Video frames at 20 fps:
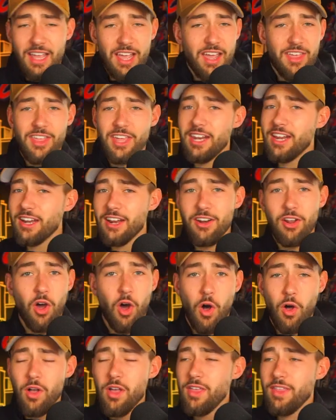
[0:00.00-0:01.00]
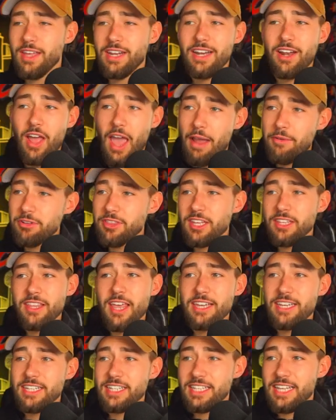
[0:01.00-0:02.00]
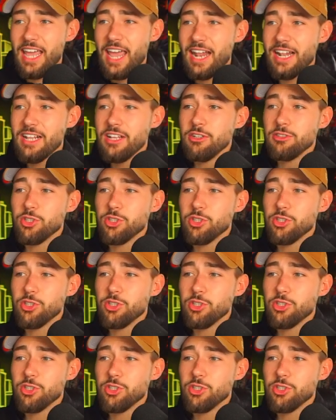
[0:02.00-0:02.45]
they need it all. They need everything they can get.